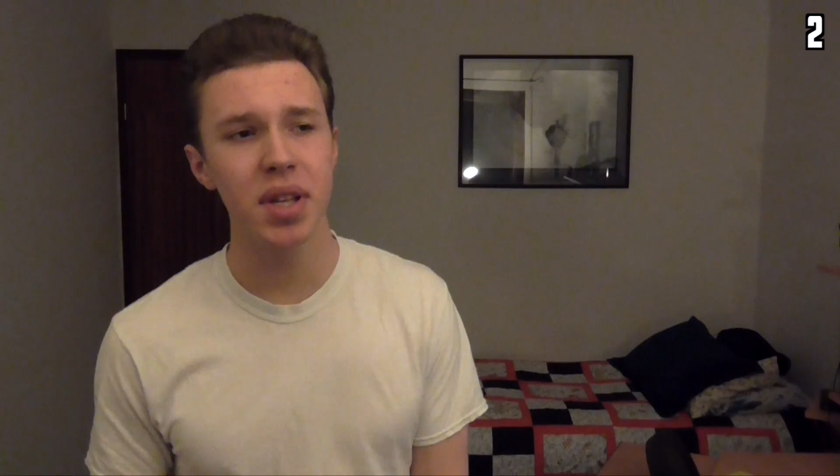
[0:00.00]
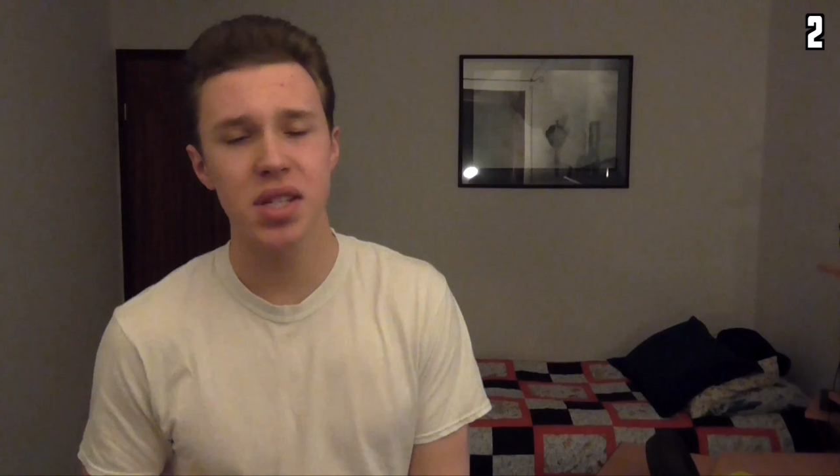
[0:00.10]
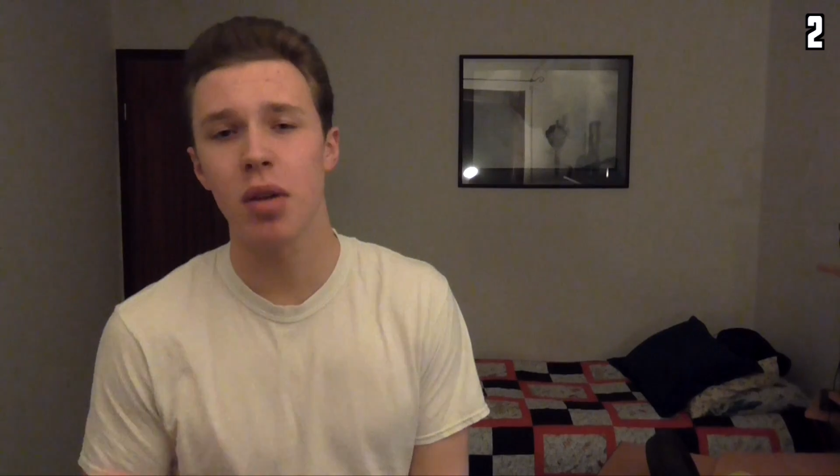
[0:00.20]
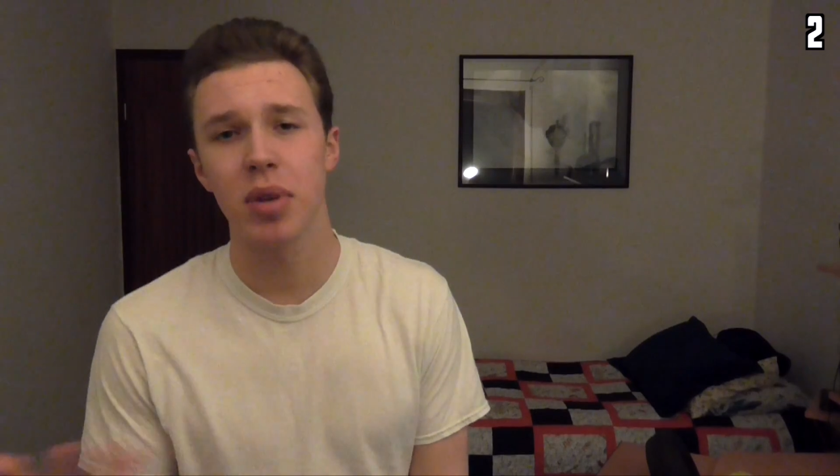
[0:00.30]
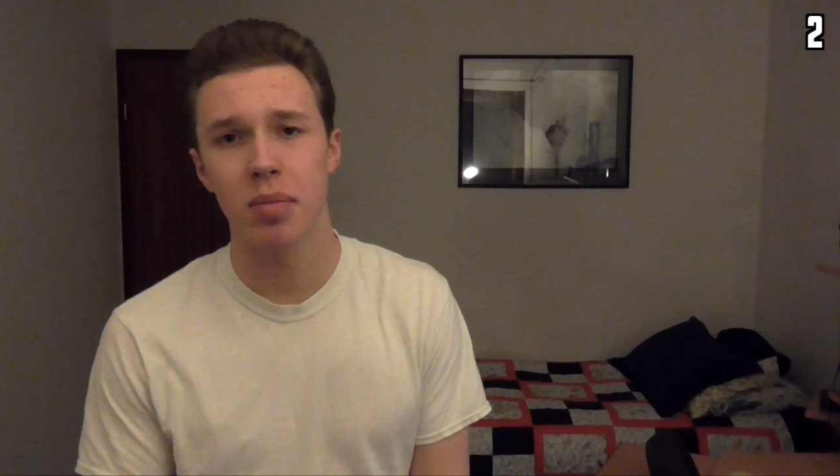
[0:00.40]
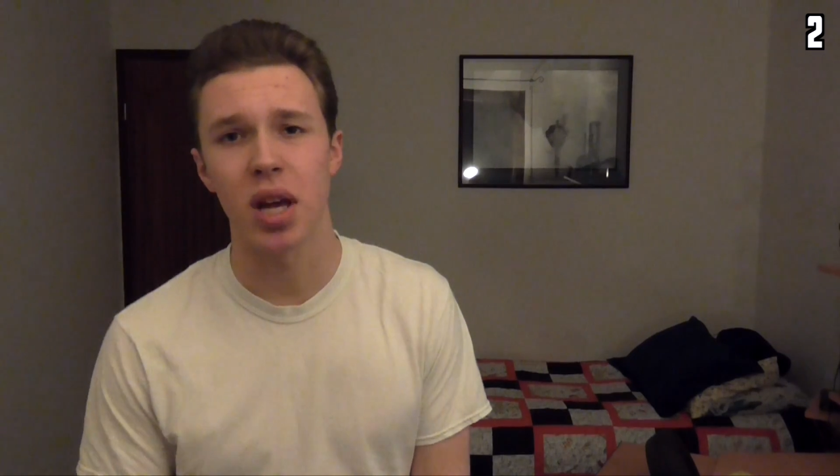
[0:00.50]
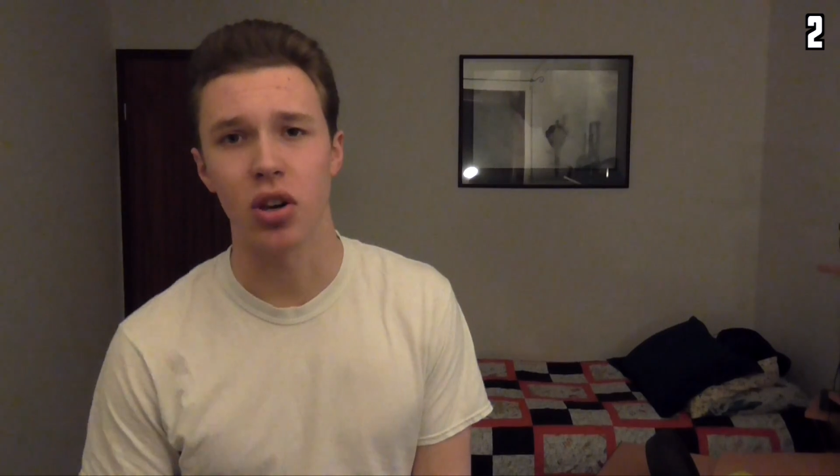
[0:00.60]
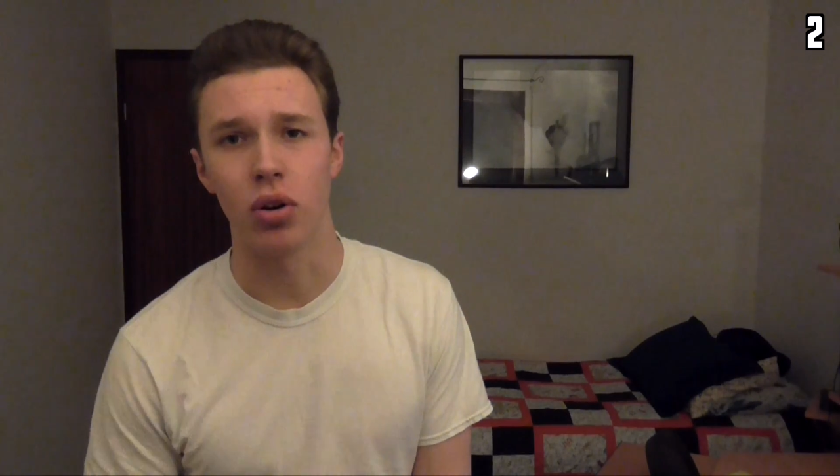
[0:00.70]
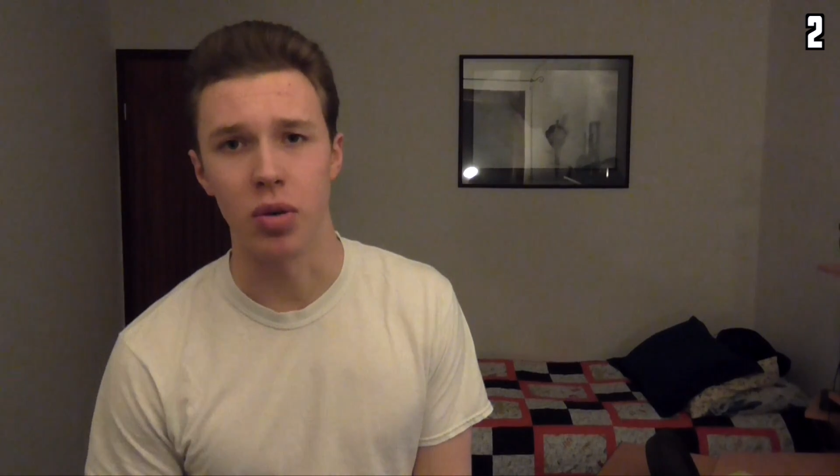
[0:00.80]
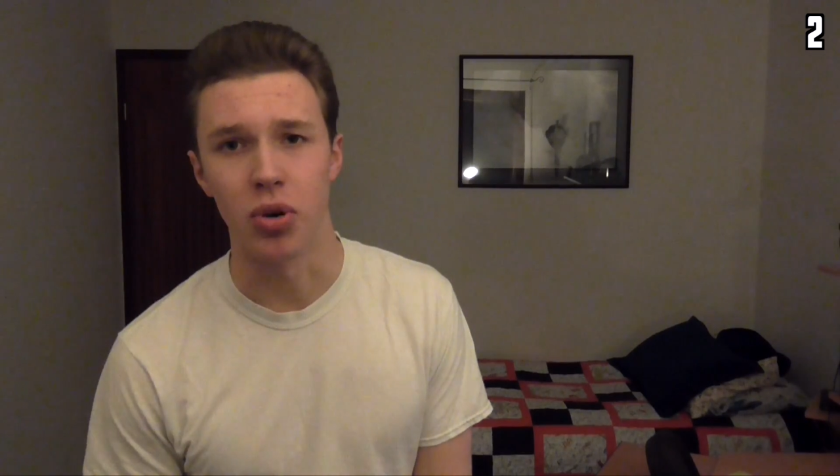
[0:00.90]
Please tell me I'm
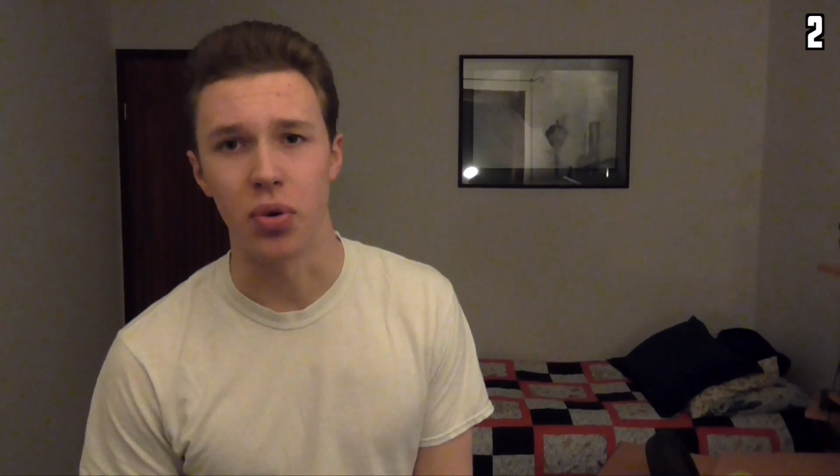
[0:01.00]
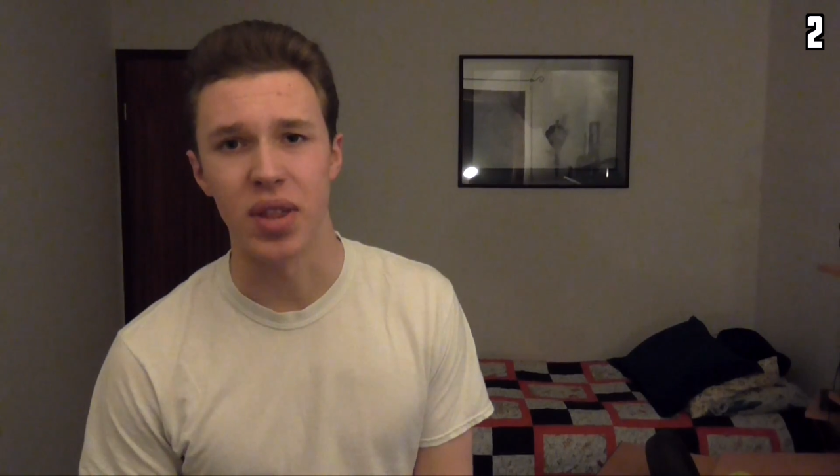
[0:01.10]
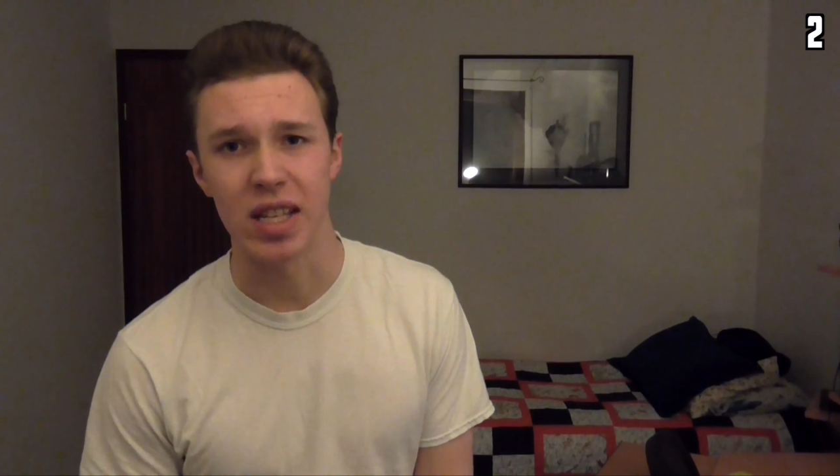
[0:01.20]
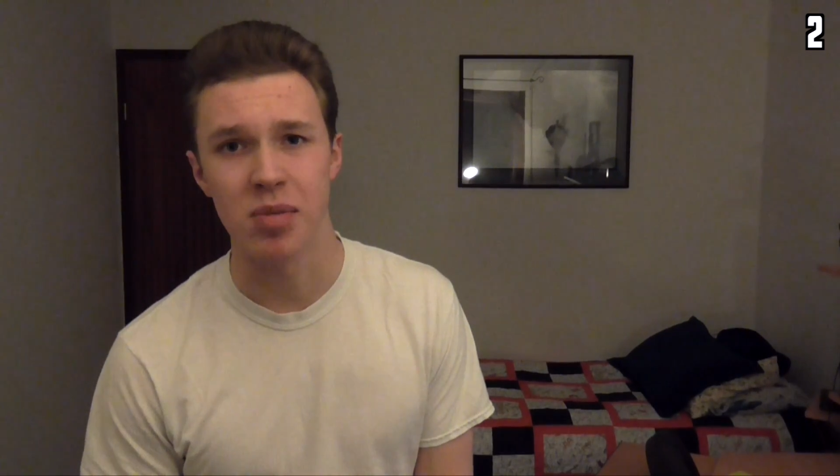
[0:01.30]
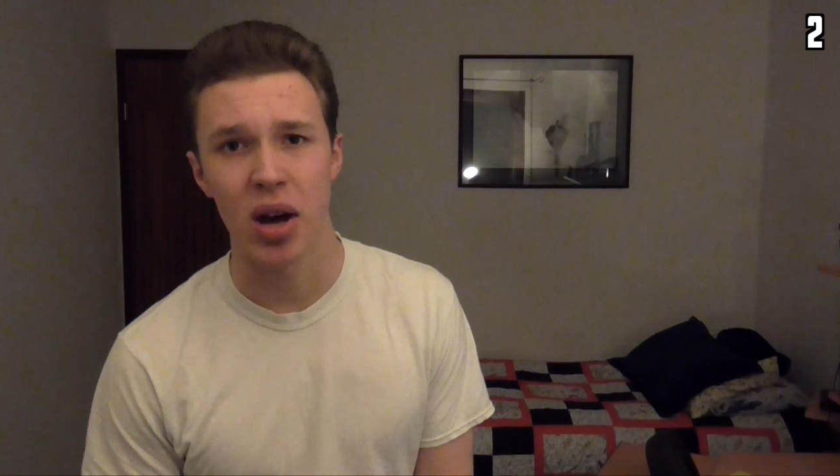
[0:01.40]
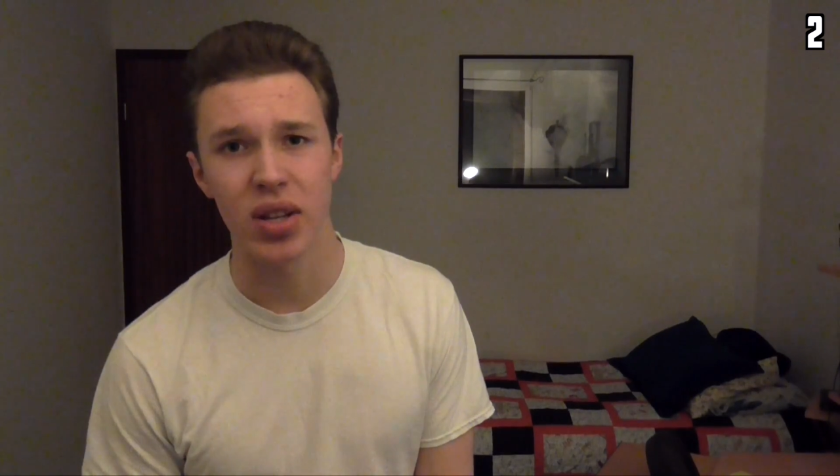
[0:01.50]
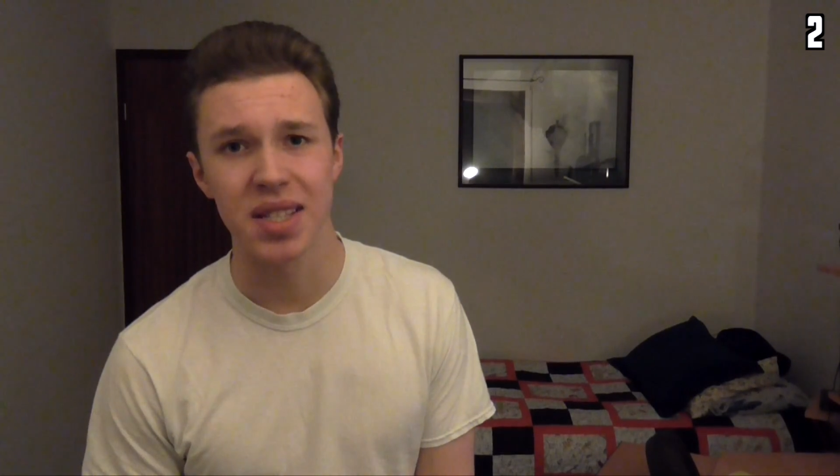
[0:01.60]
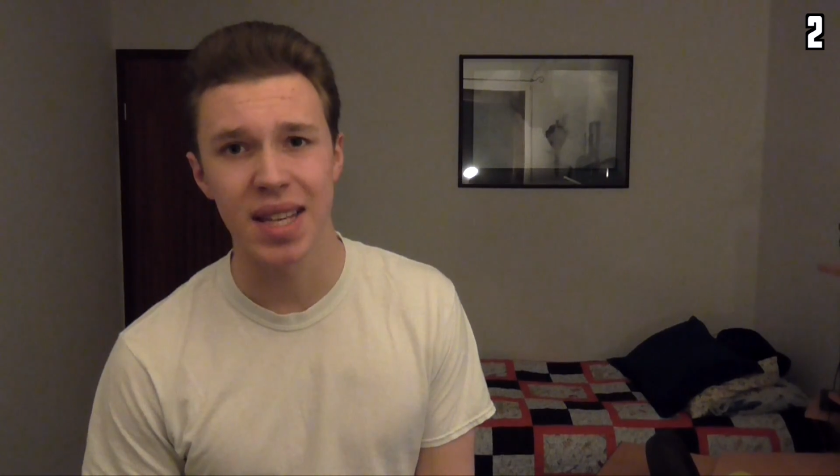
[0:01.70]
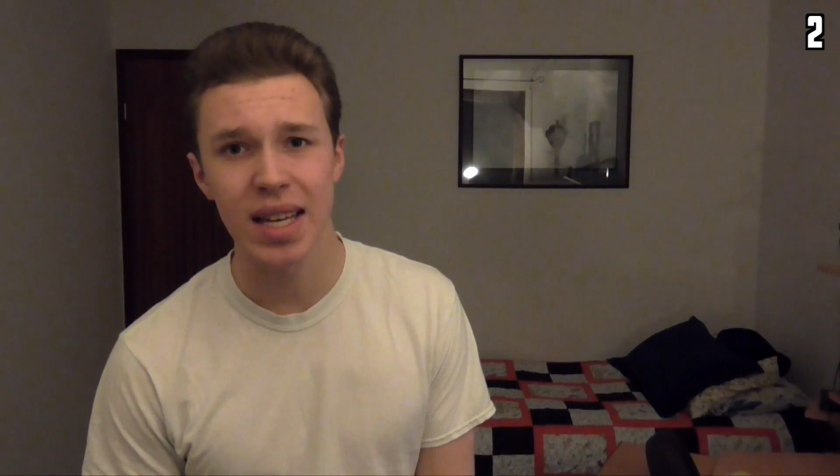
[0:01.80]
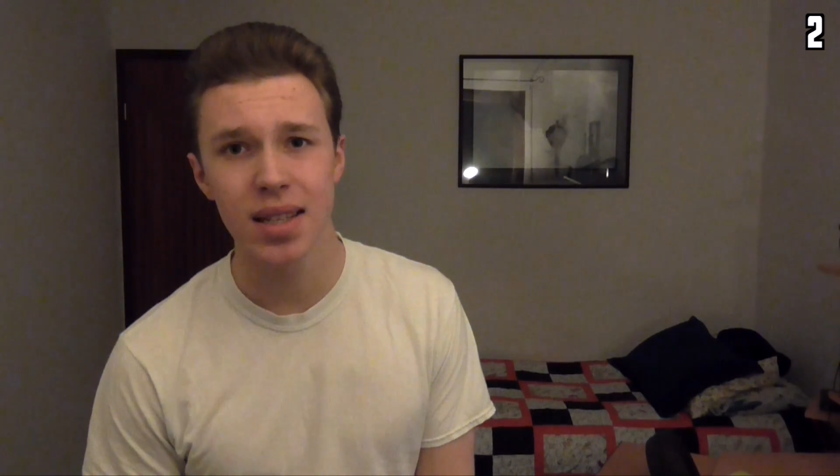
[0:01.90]
not the only one who thinks about
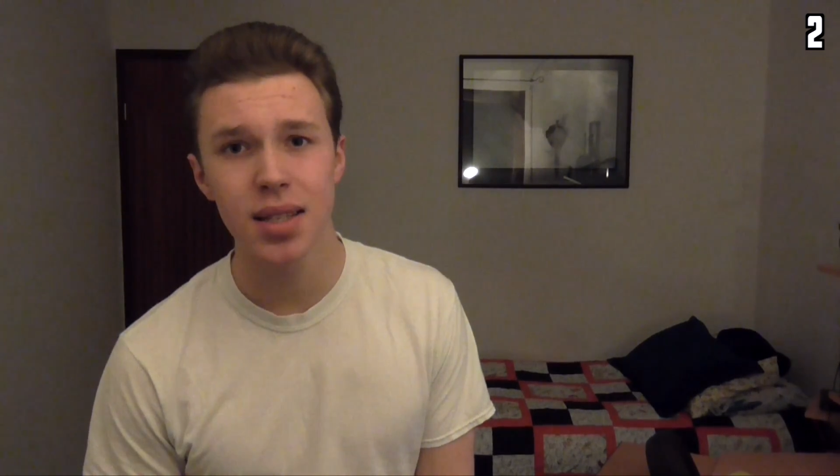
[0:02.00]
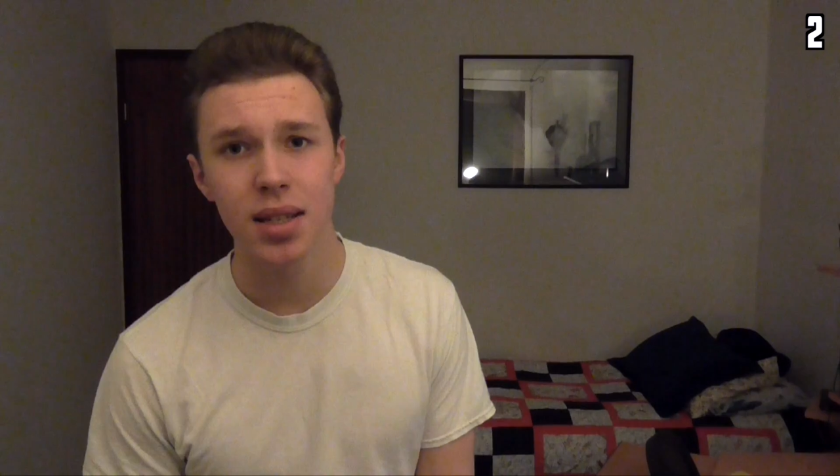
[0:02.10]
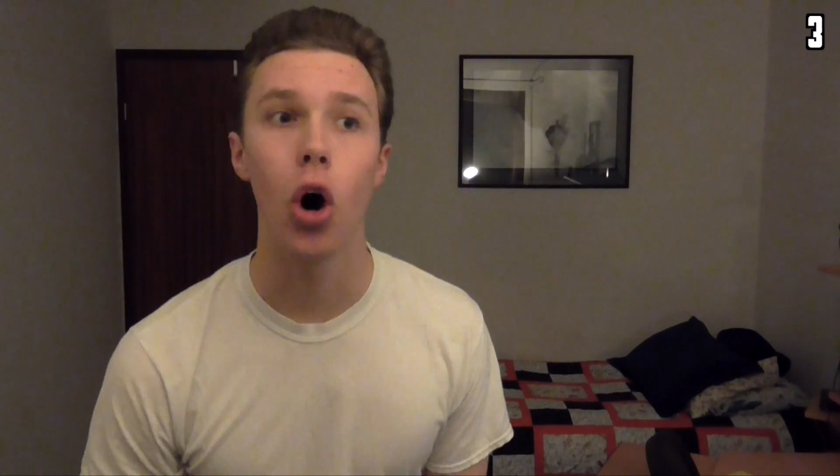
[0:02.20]
these things.